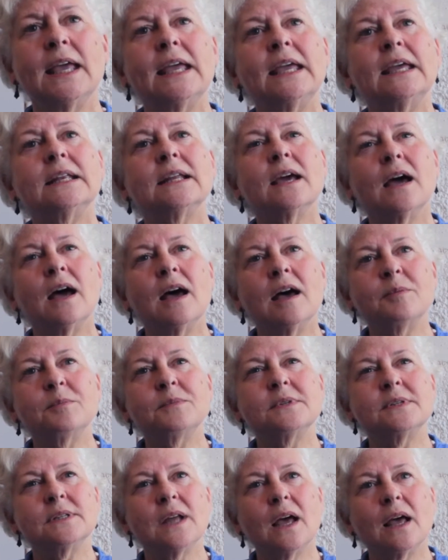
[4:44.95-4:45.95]
it
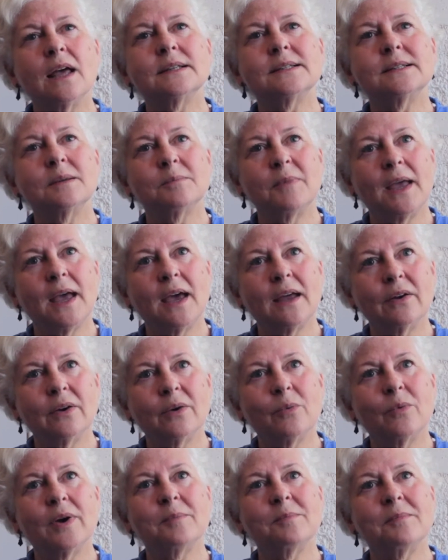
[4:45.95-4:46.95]
comes not to
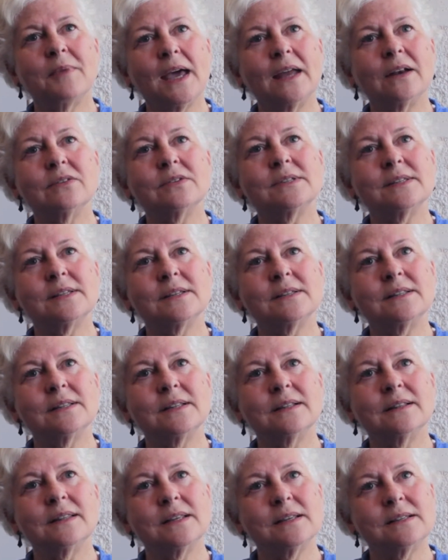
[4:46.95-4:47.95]
matter. What matters is
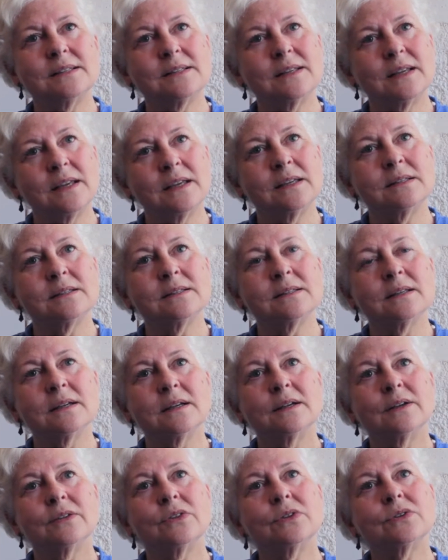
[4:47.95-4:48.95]
that this is
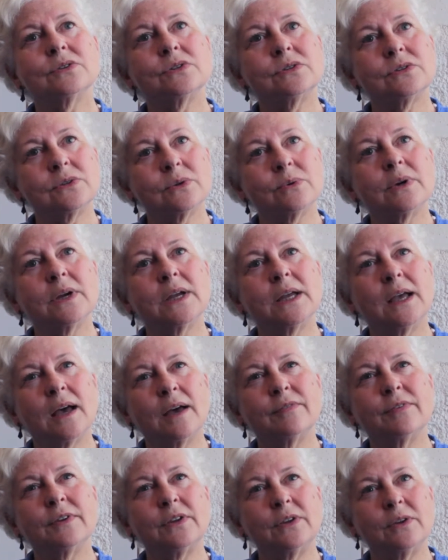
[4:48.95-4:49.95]
the story
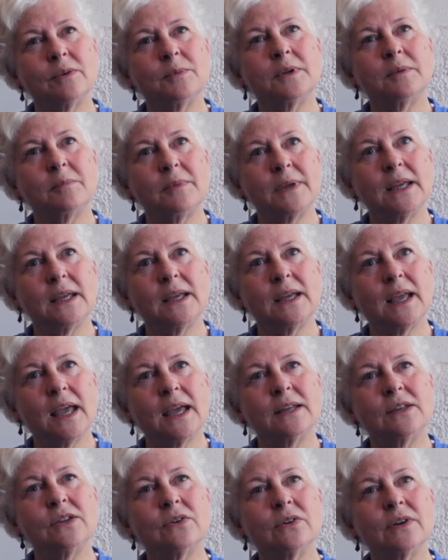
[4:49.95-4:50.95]
of a human being,
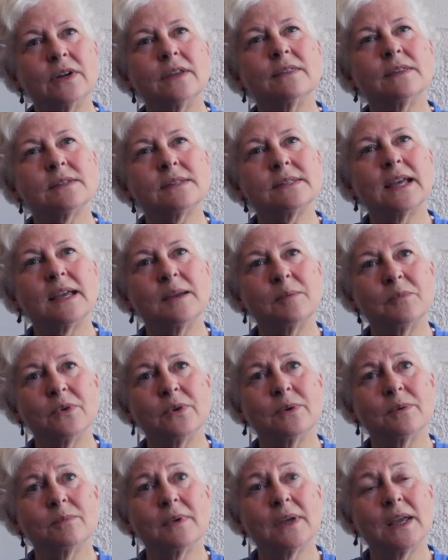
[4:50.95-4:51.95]
and you're in the same
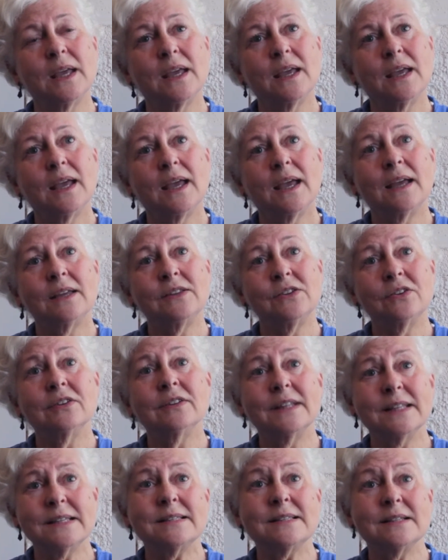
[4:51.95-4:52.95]
room and you're
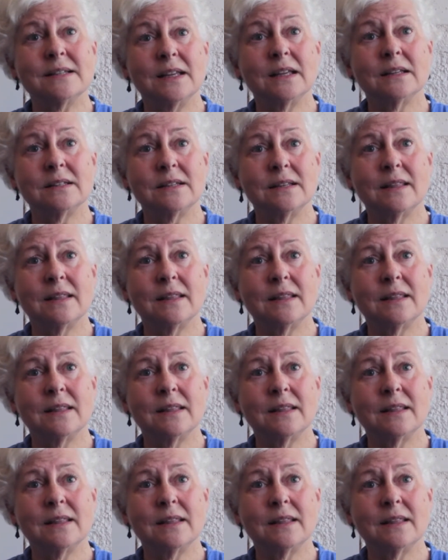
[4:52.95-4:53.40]
listening to